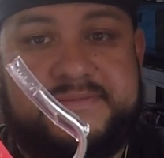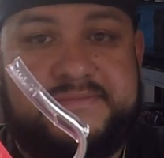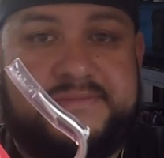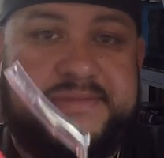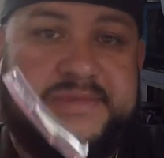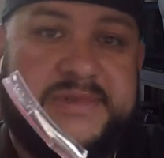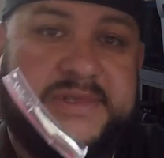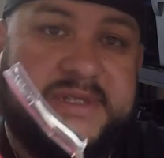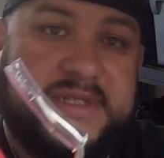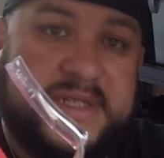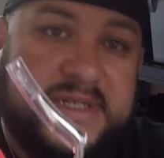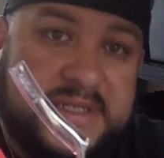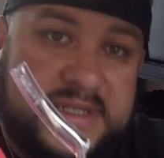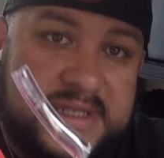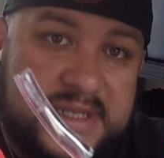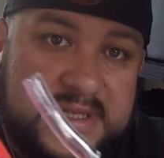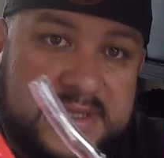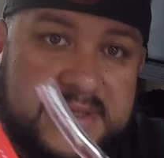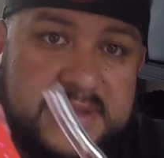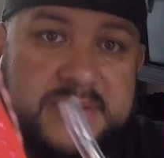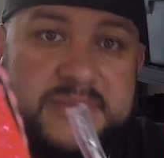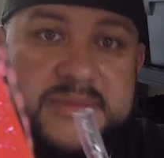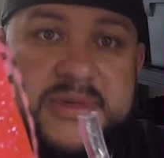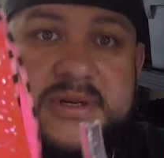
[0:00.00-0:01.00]
16th
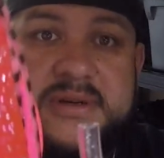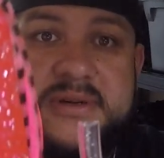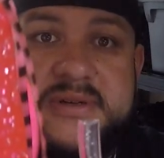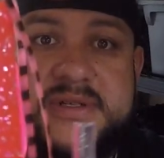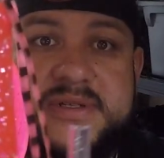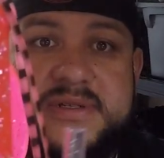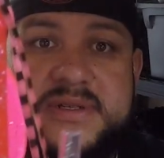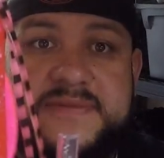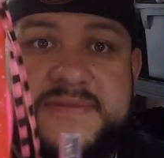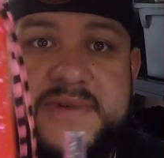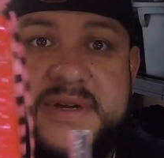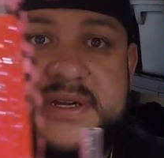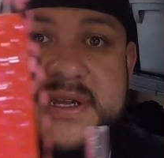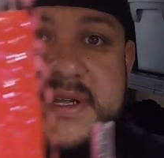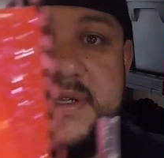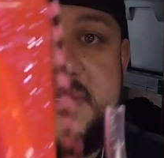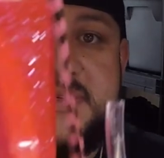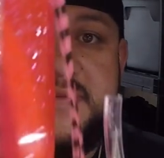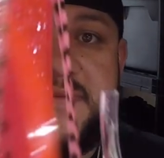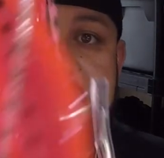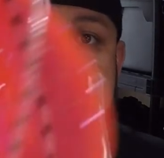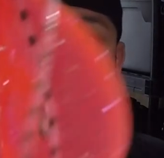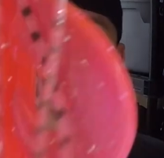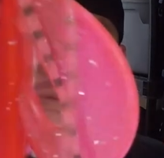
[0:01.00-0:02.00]
at the most, if I need
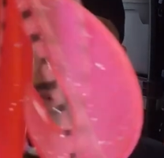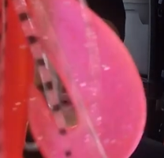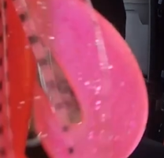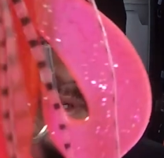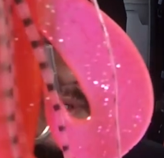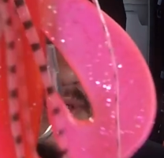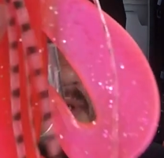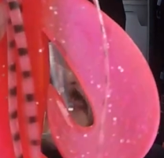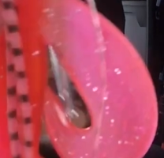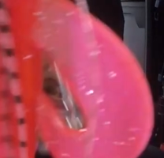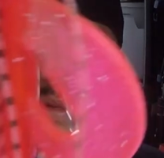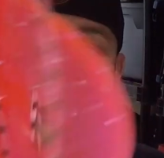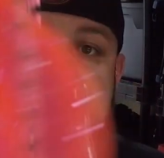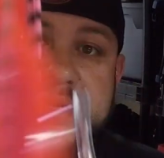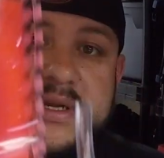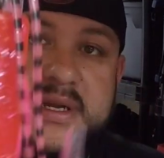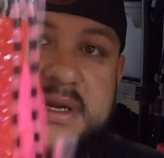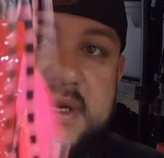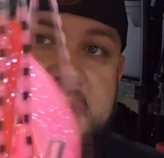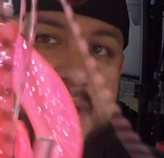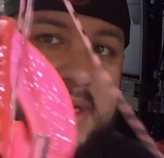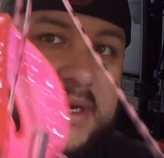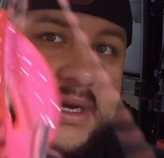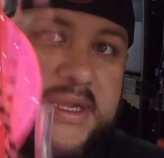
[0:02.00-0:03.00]
to, if I'm going really deep, but
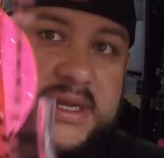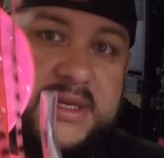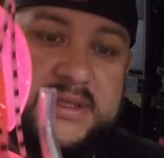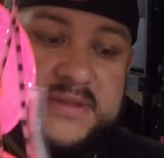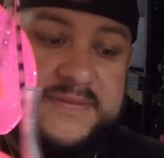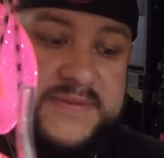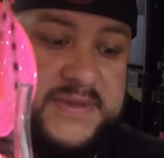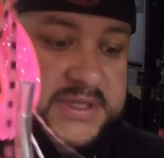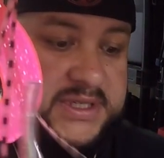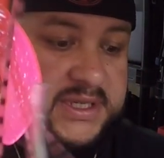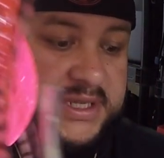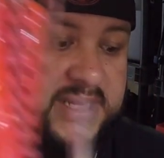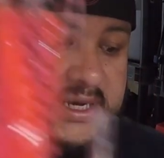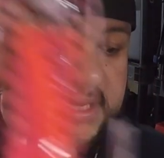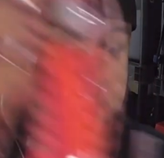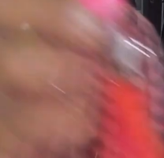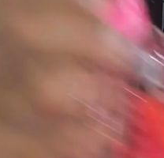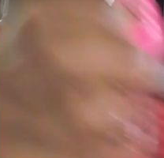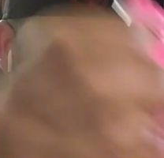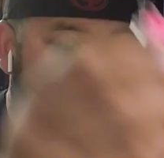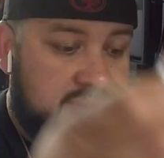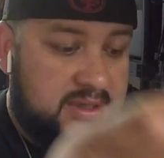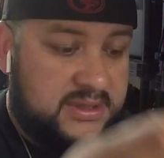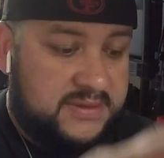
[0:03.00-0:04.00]
I like the fish
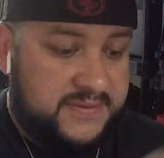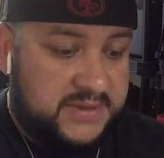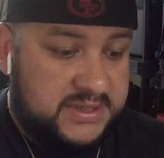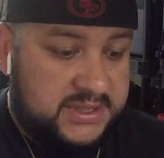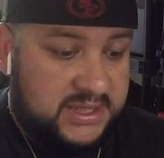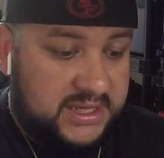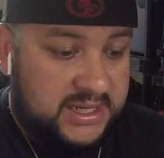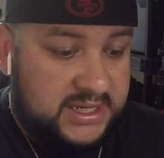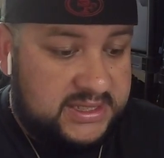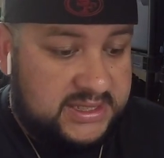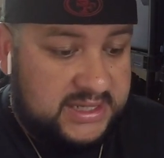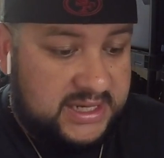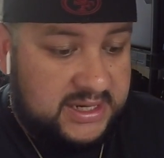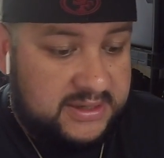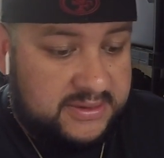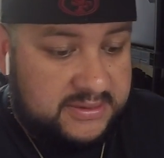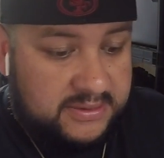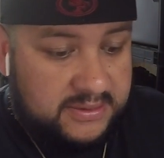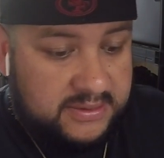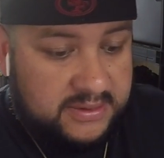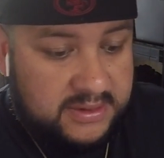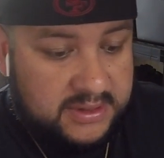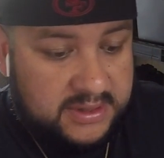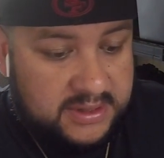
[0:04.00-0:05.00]
light
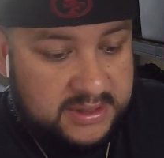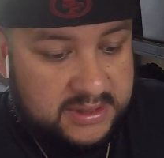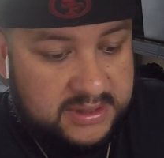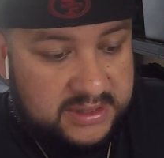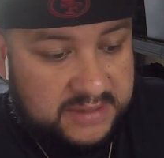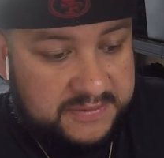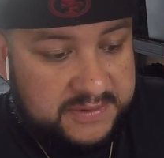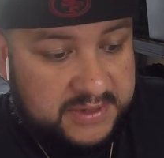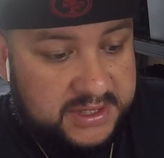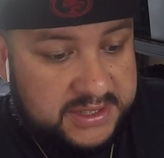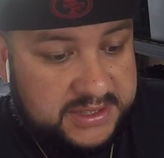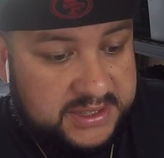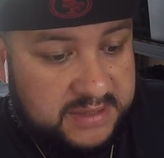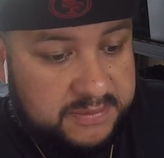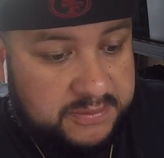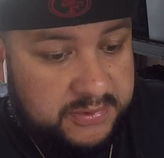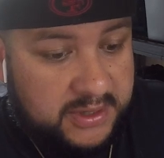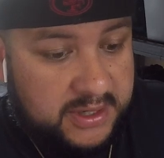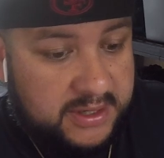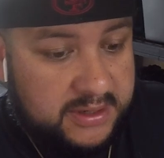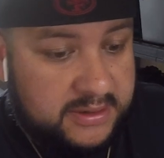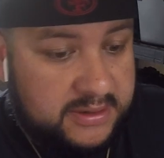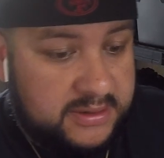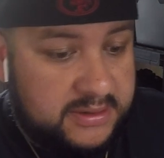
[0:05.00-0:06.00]
tackle, even in deep
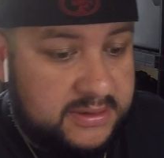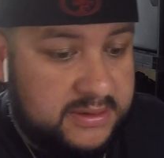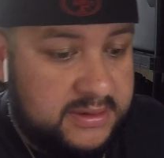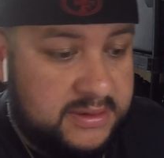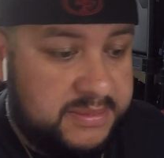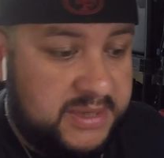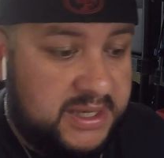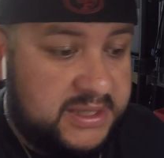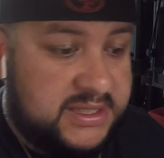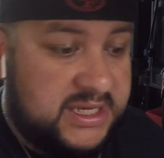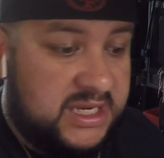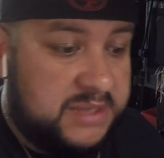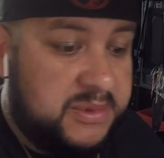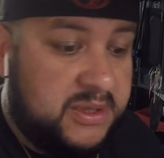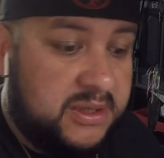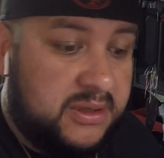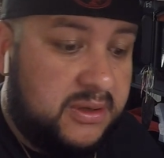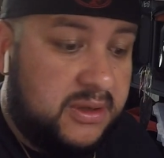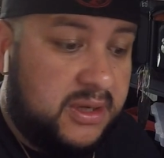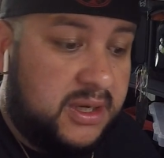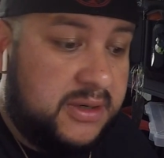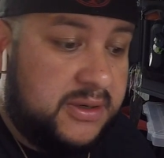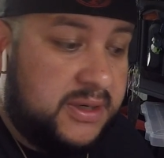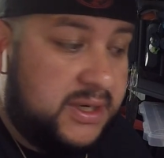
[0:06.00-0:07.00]
water. It may take me a
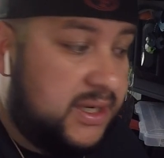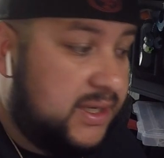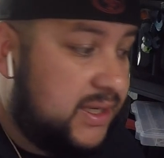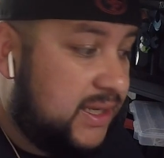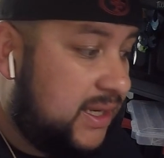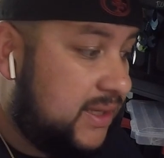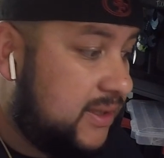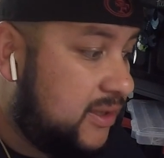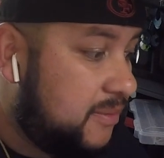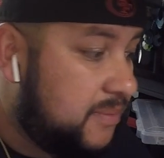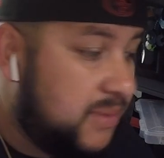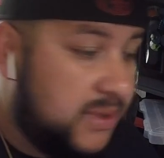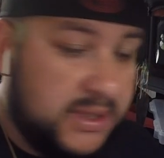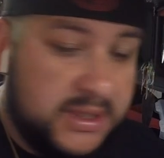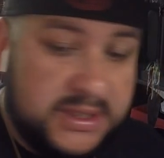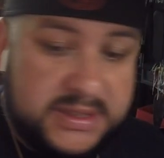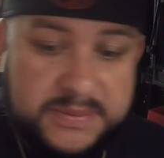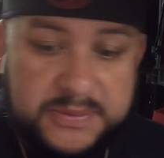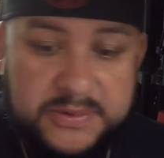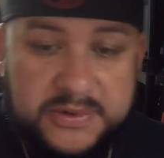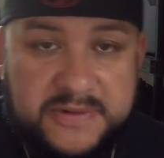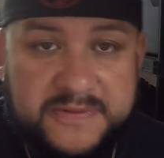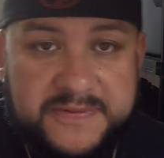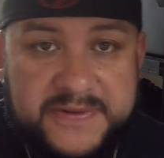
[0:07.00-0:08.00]
little longer to get down there, but it's
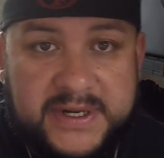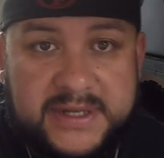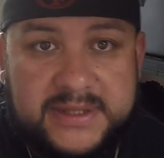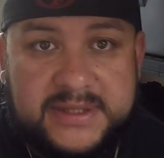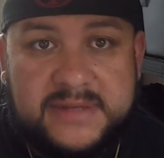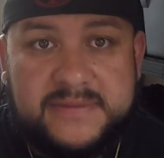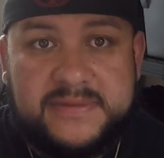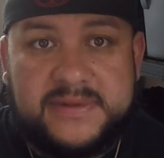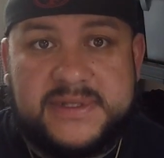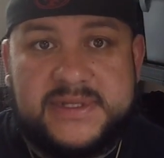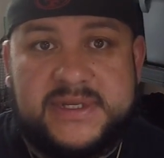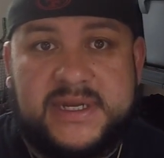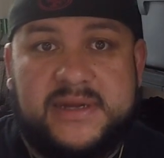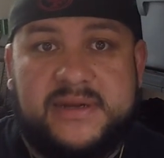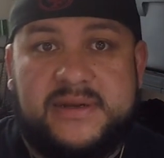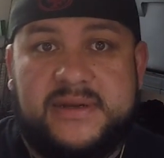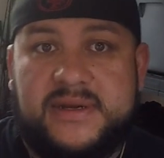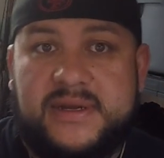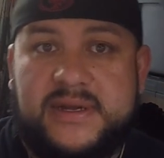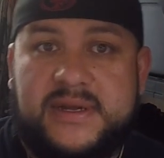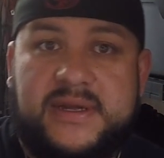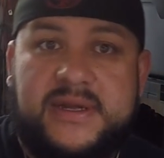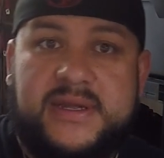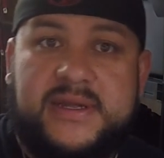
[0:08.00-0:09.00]
more effective because
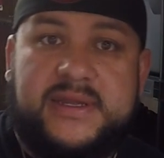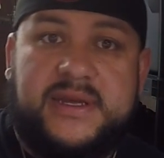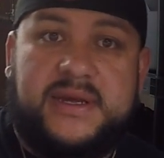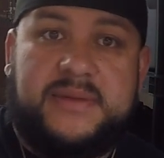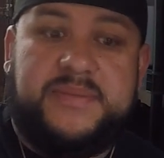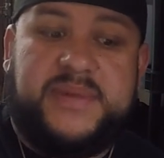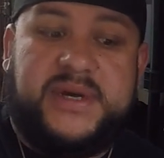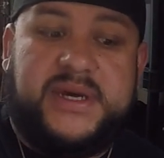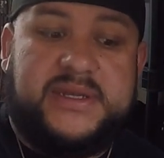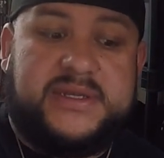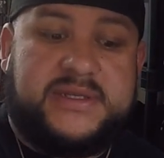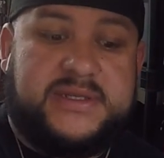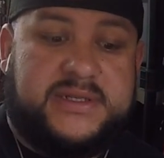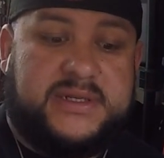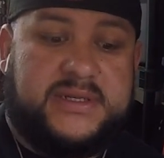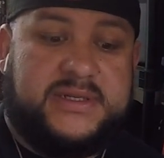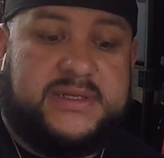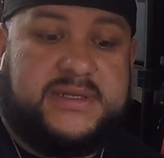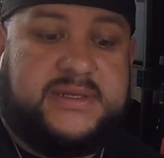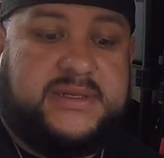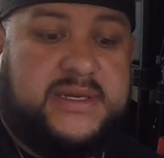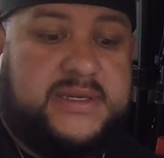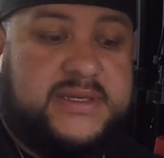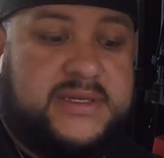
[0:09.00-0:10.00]
that bait's
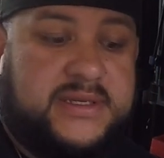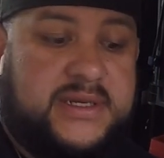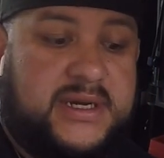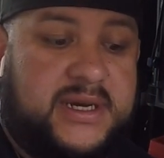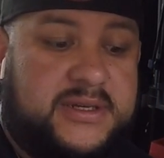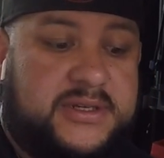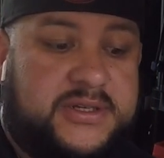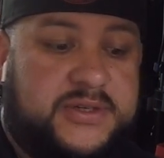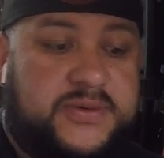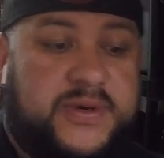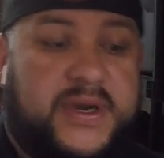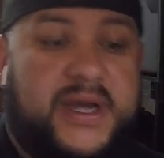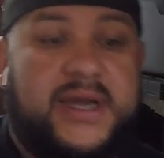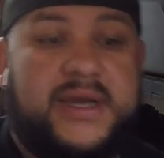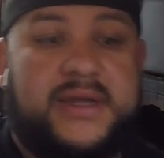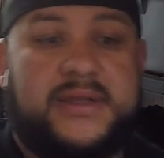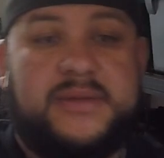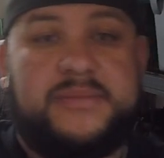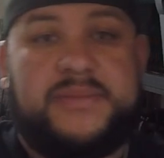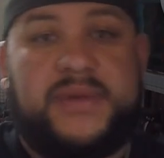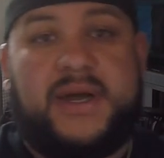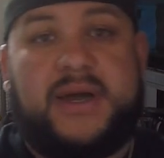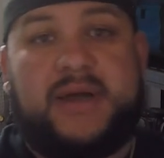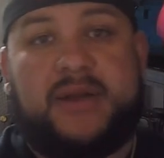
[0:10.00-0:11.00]
just, it's not dragging the
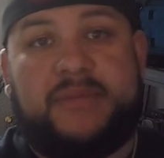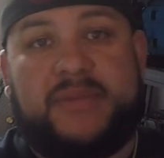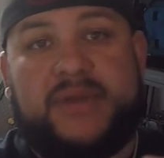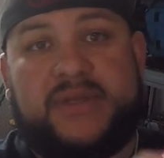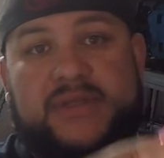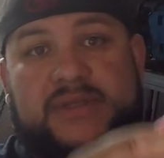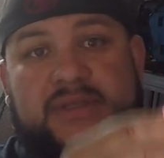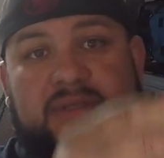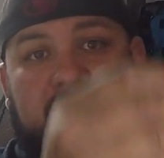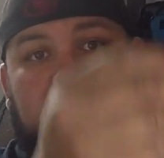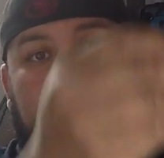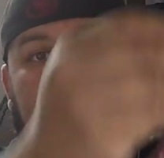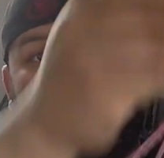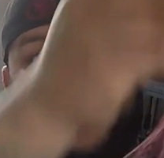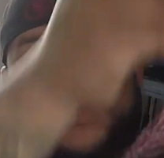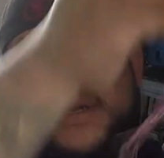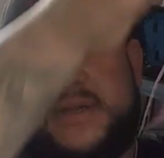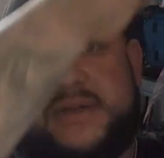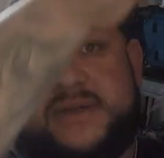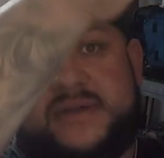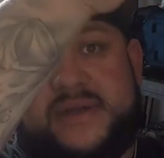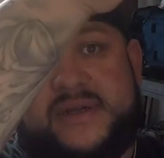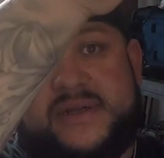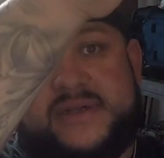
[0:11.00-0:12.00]
bottom. It's kind
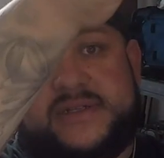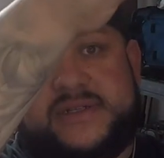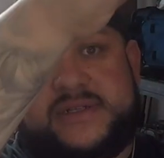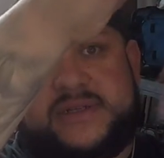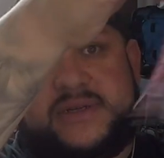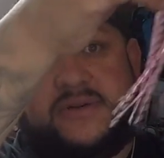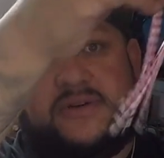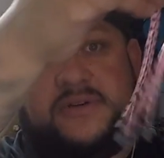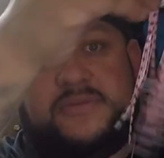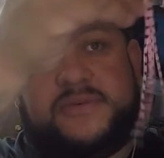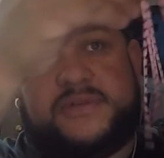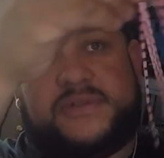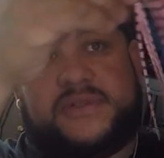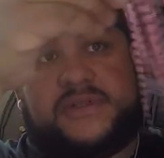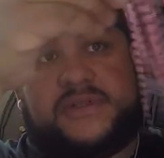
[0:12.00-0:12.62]
of out of scope. It's